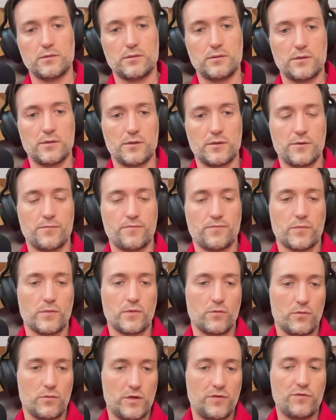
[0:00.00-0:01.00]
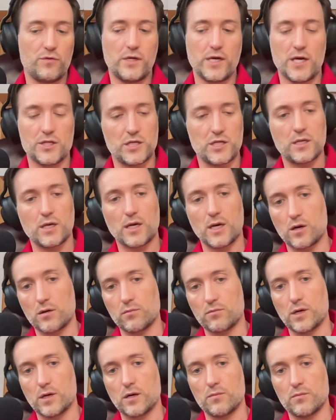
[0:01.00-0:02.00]
Um, yeah if you catch it, how,
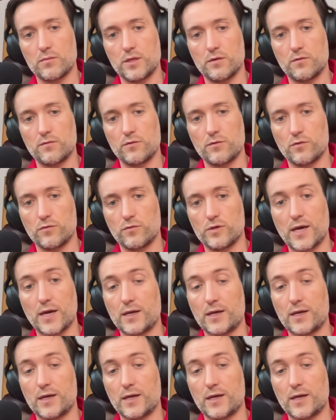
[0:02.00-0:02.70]
how many of you die.